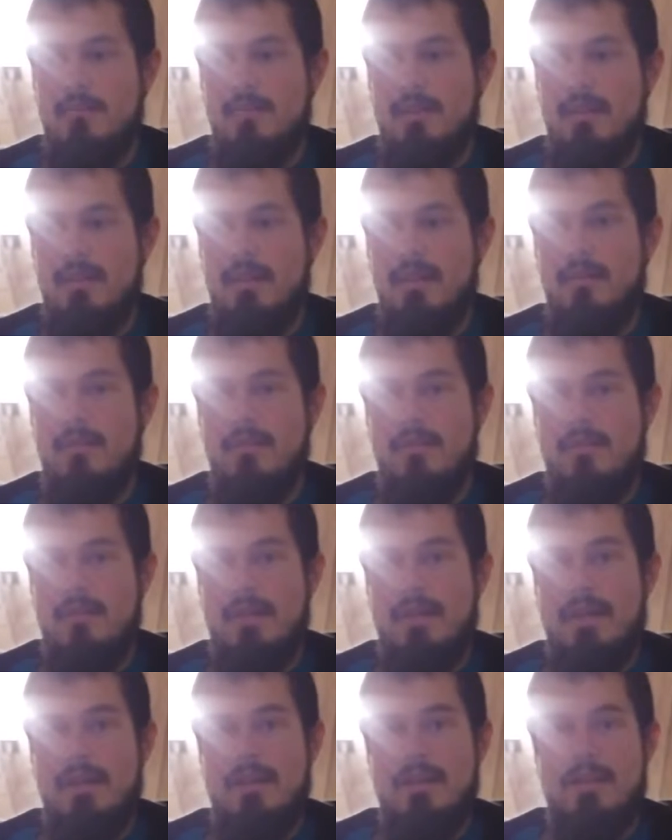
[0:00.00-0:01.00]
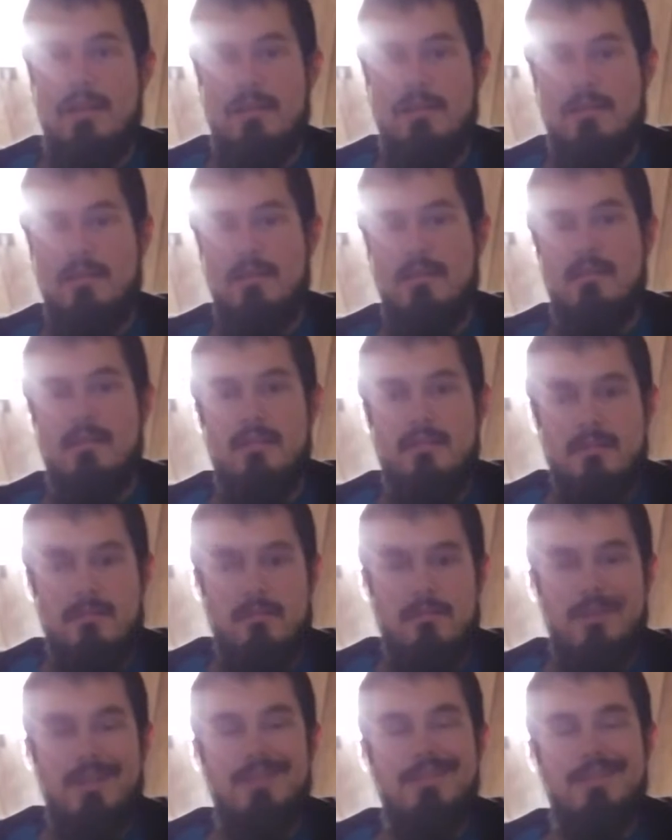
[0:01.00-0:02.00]
But other than that, and a
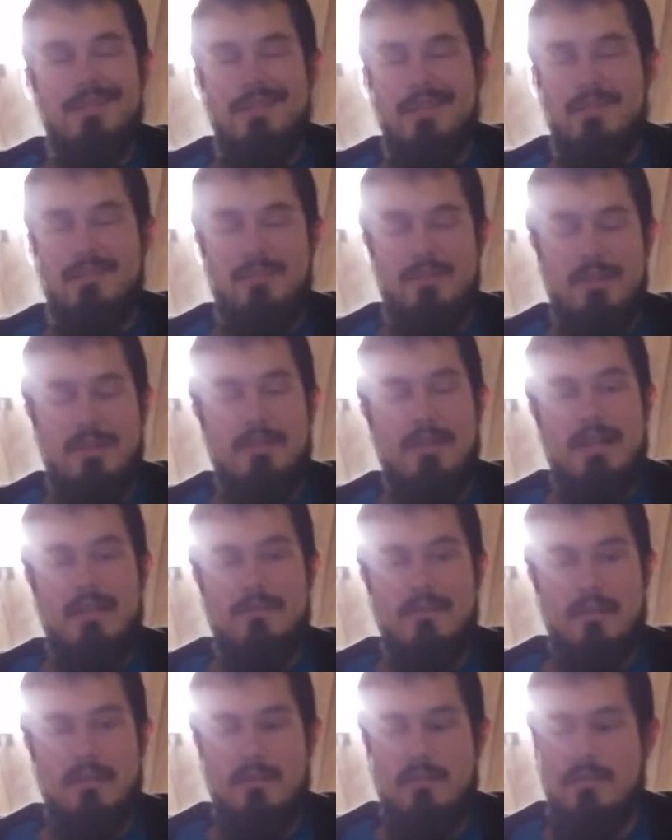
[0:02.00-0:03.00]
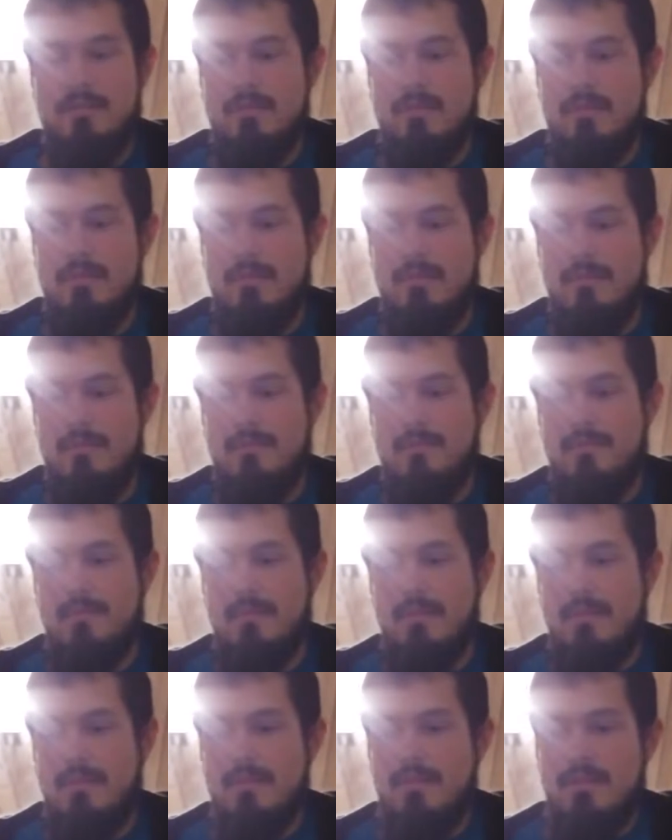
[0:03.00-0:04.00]
recent issue I'm having of
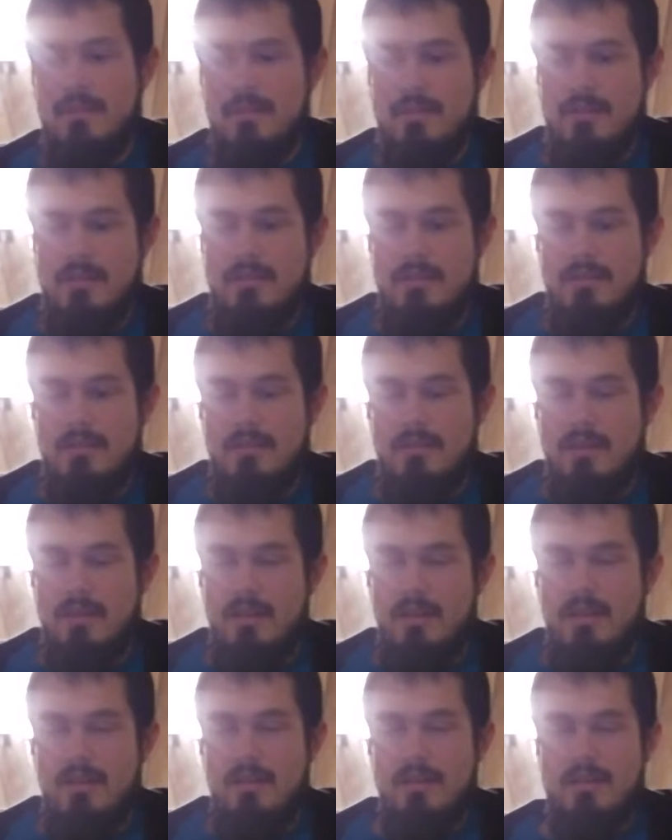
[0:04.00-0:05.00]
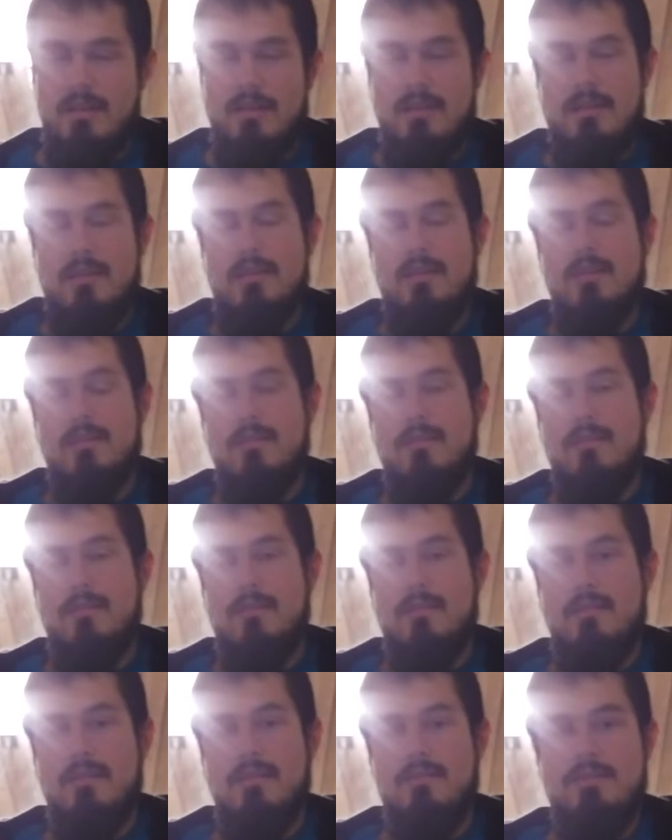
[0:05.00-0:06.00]
the
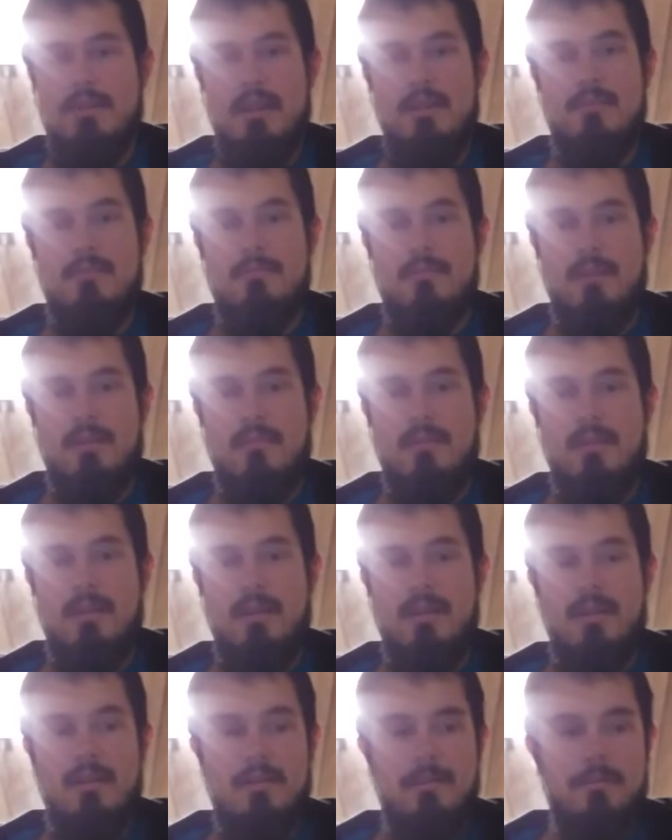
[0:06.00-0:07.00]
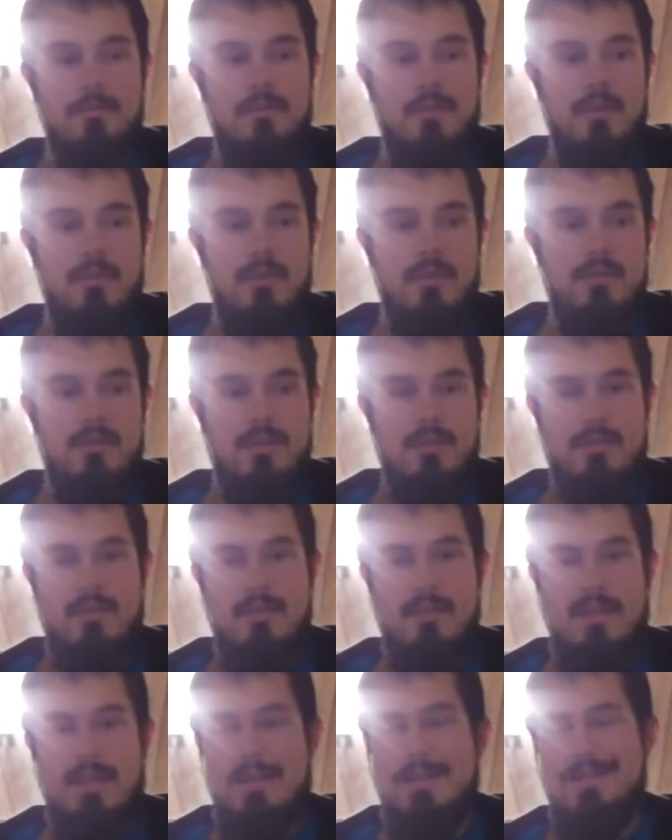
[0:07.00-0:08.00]
injection pump leaking, which
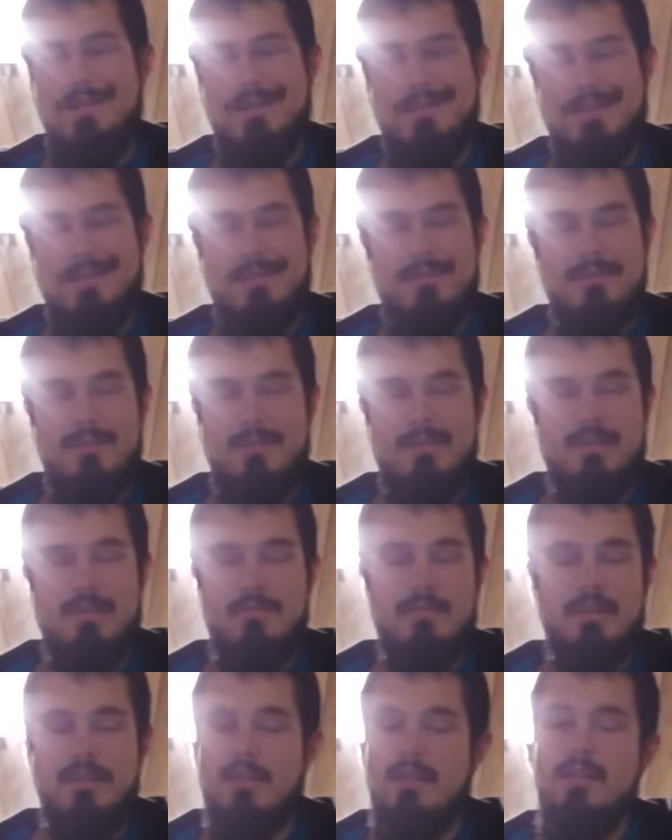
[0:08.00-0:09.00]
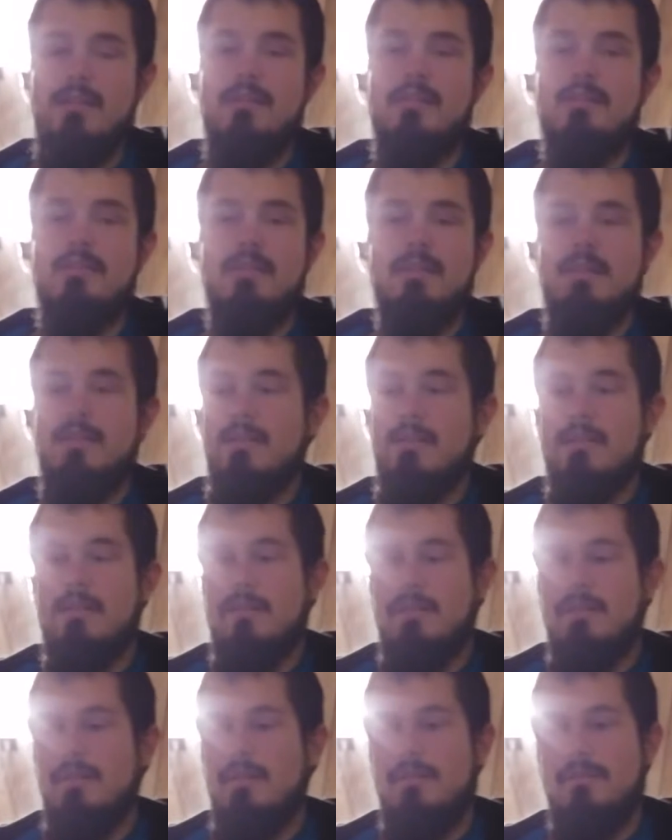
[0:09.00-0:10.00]
that in itself is not a big deal.
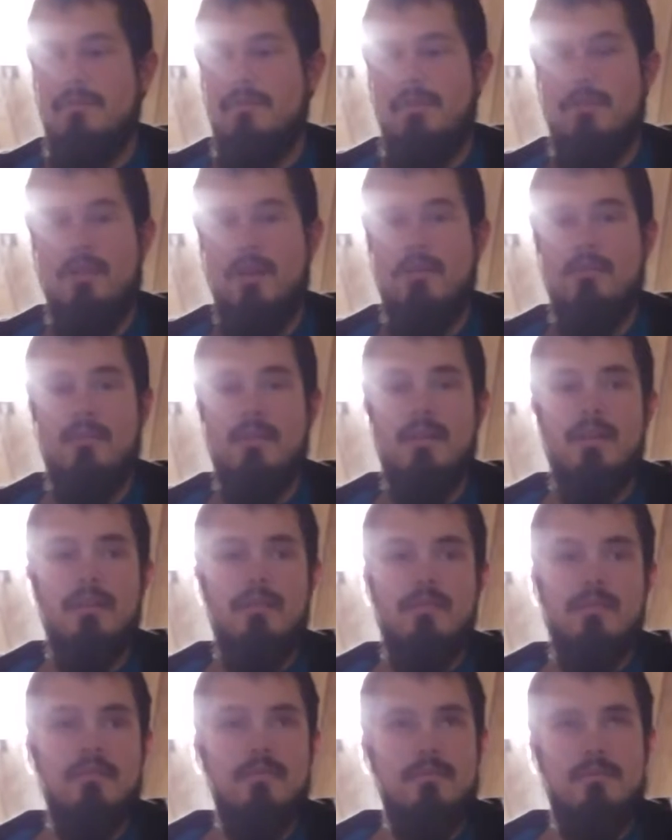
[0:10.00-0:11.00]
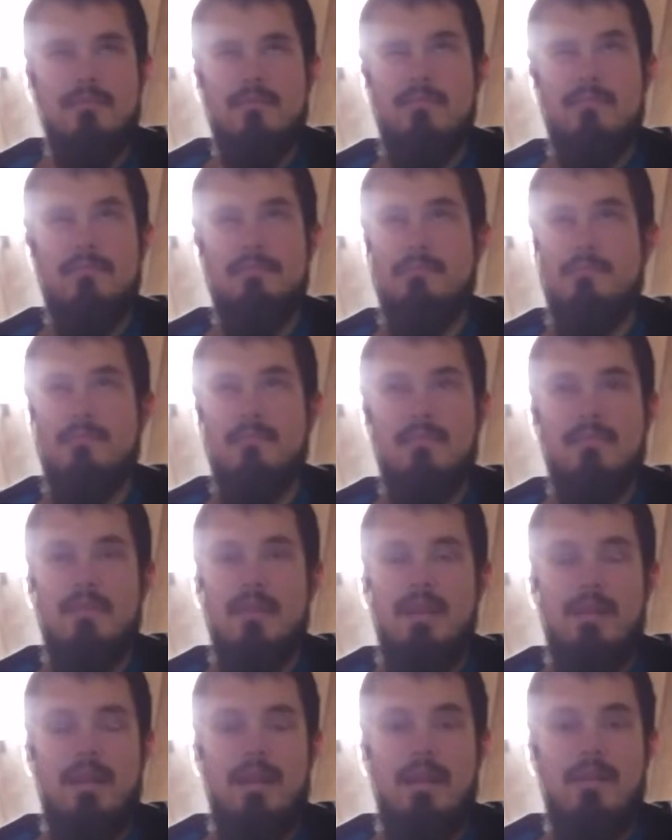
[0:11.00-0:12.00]
It's a few O-rings and
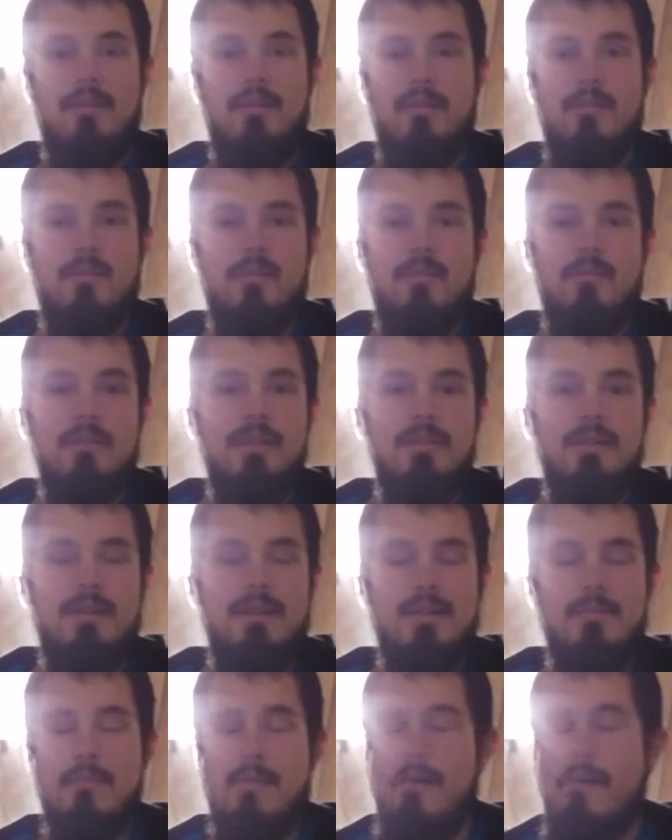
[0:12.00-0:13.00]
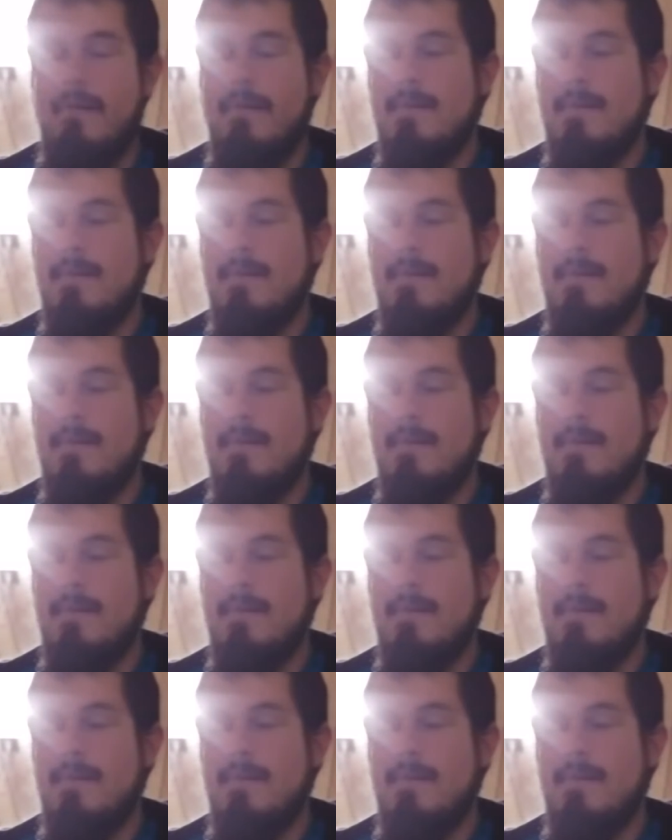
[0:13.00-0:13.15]
an hour worth of my time.